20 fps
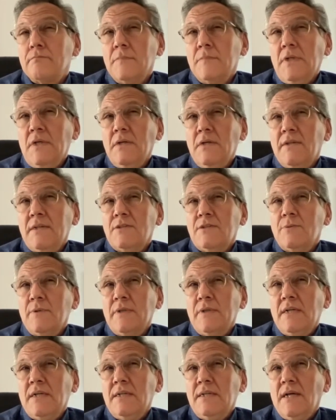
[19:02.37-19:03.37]
yeah, that's what
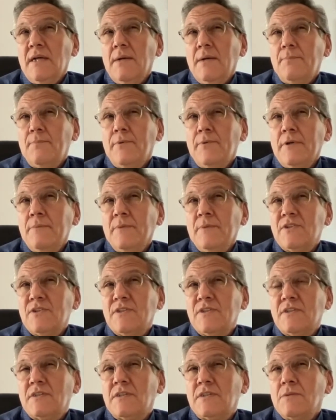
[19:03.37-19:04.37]
I pretty much
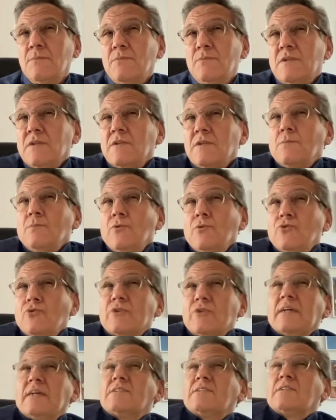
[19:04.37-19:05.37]
did the
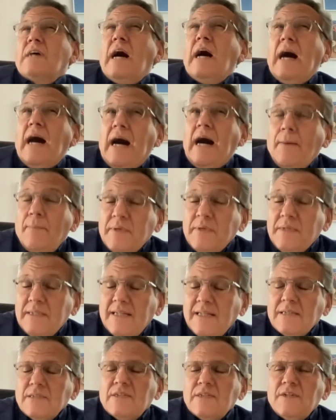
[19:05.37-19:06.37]
music as a hobby
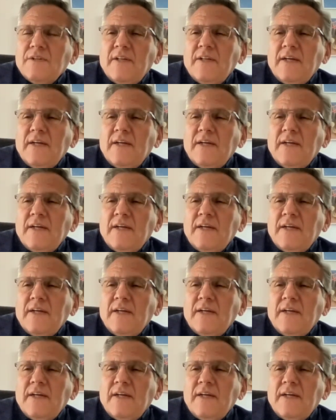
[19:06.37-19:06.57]
next to